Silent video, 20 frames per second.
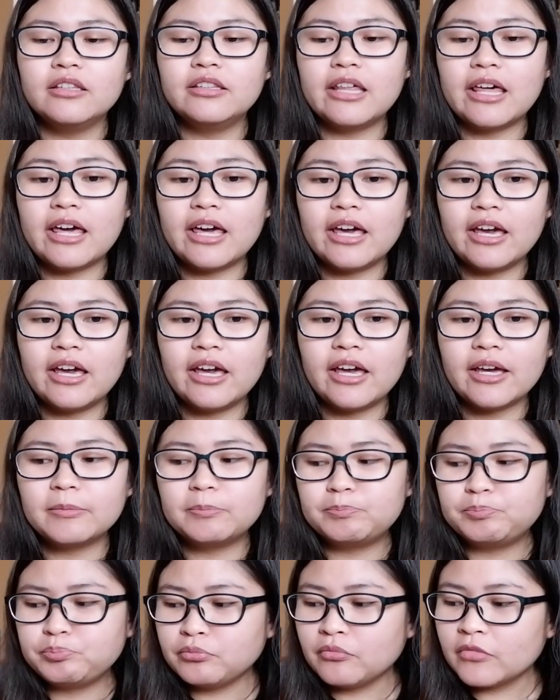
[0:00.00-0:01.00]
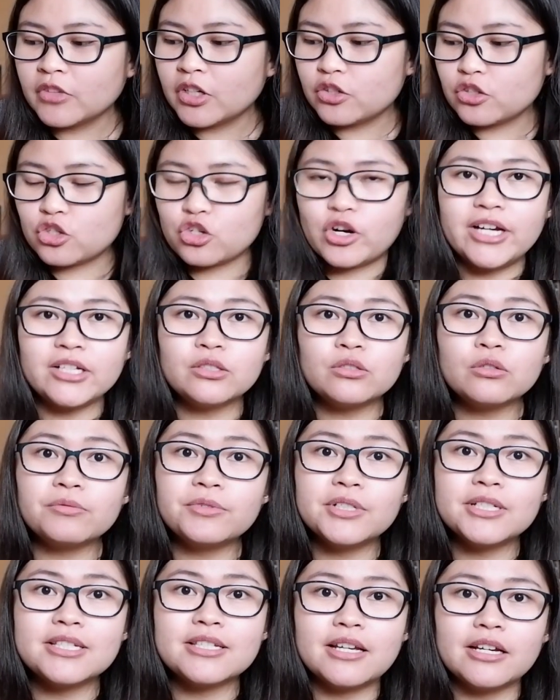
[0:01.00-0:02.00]
They try to
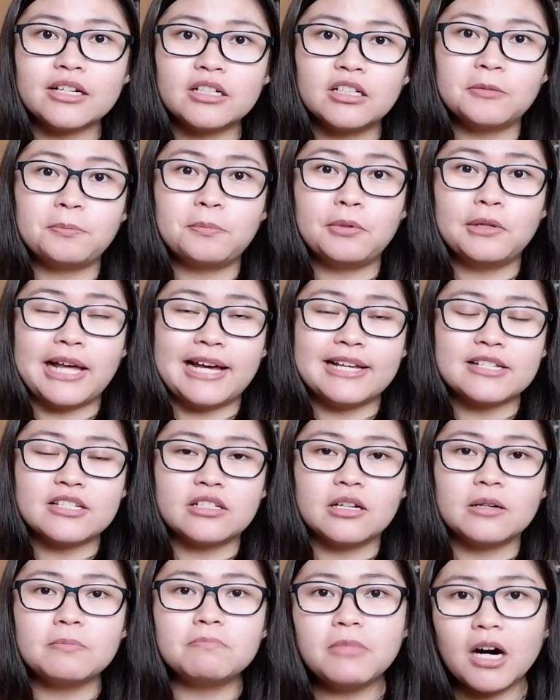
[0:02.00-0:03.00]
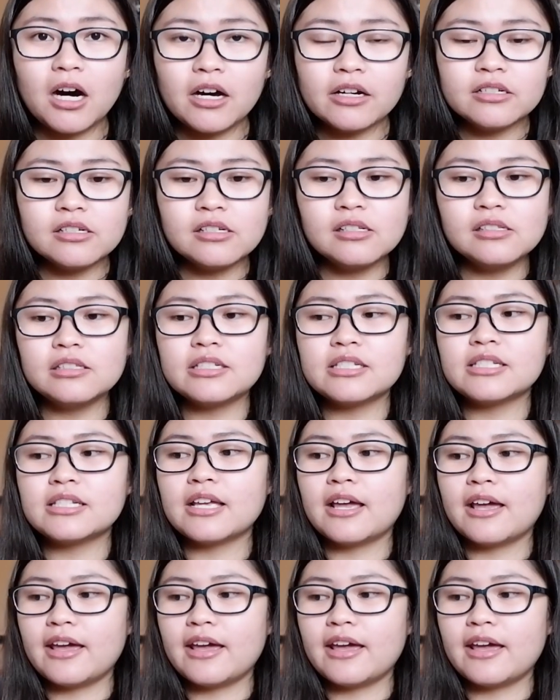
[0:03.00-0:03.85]
recycle plastic bottles,